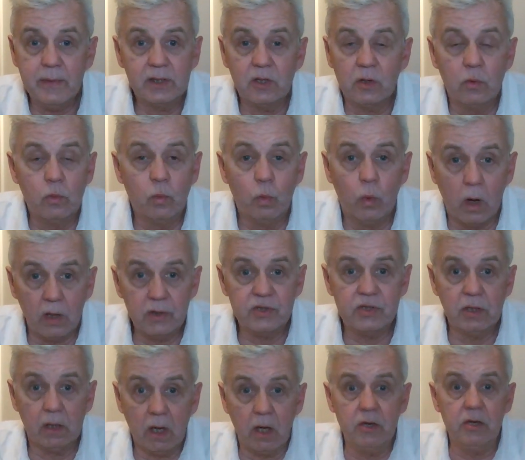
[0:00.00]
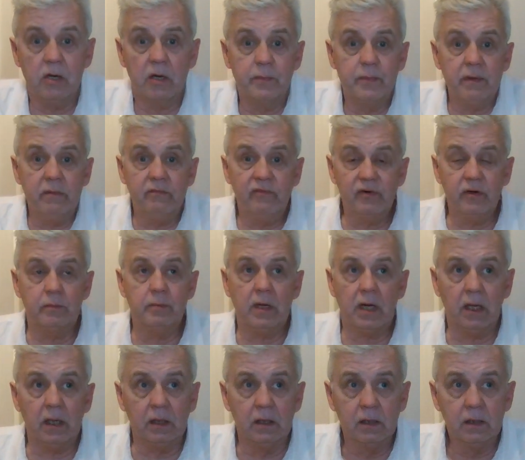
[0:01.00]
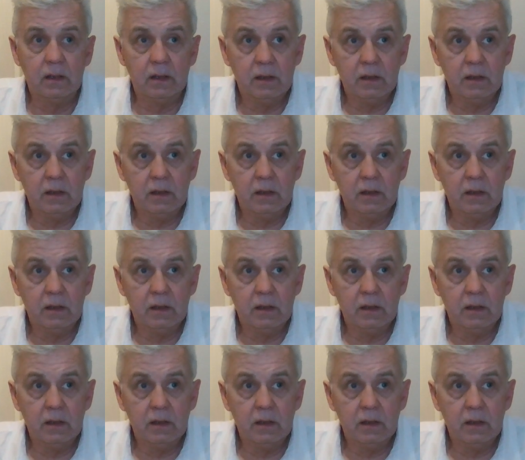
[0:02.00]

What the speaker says: I don't watch a lot of European football,